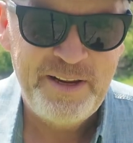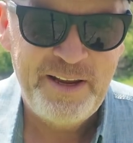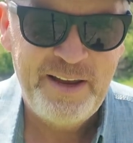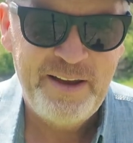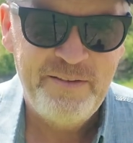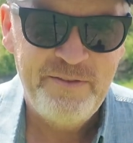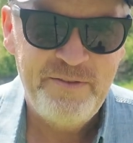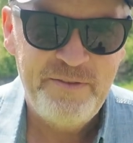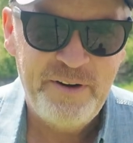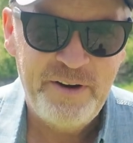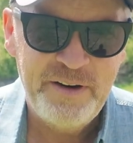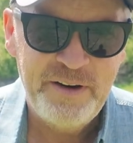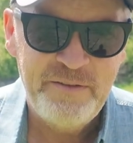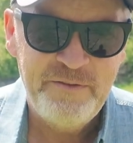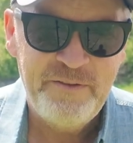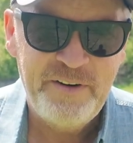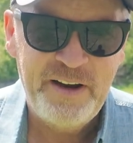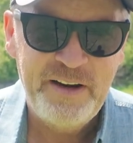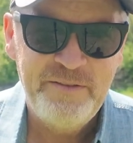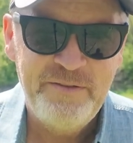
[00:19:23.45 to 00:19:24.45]
have fun
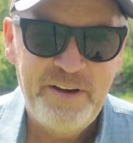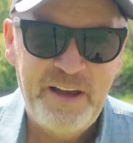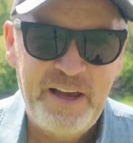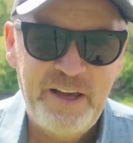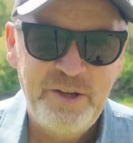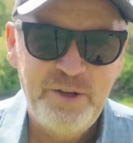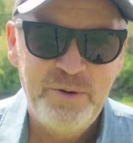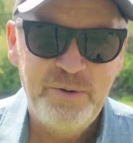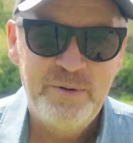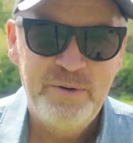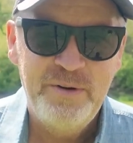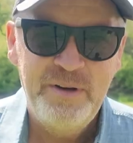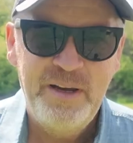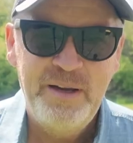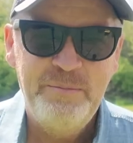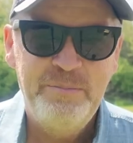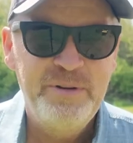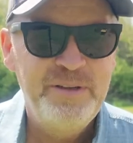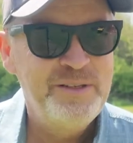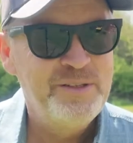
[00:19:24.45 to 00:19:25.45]
and find value,
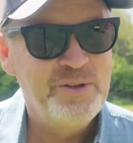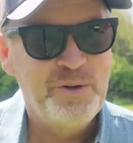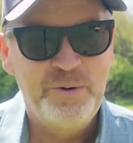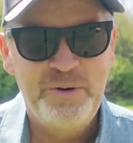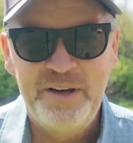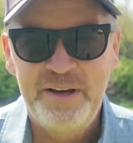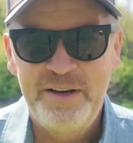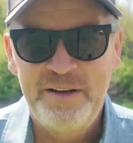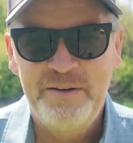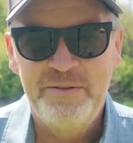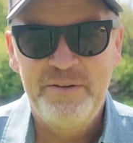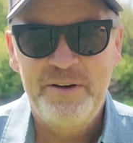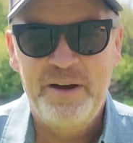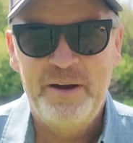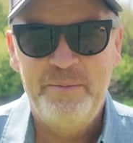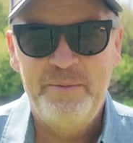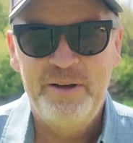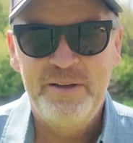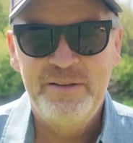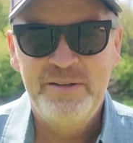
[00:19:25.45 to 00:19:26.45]
and please no negative
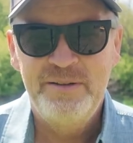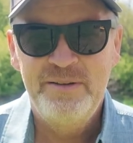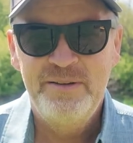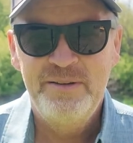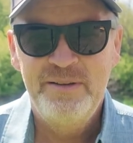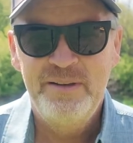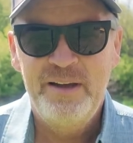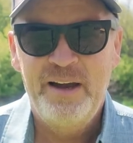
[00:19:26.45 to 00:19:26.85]
comments.